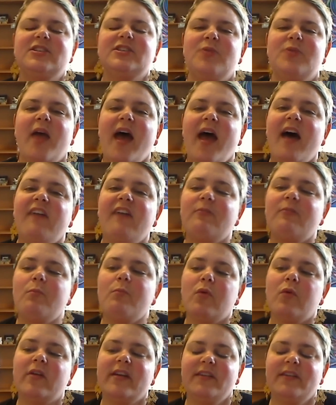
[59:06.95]
you have
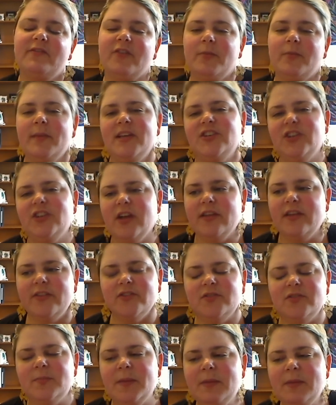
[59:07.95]
more information on
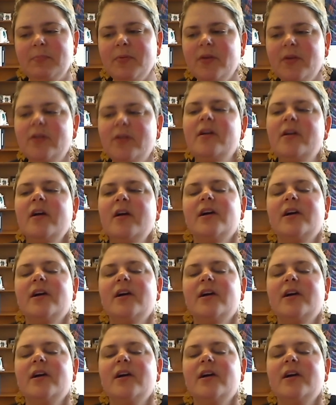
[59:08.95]
those people,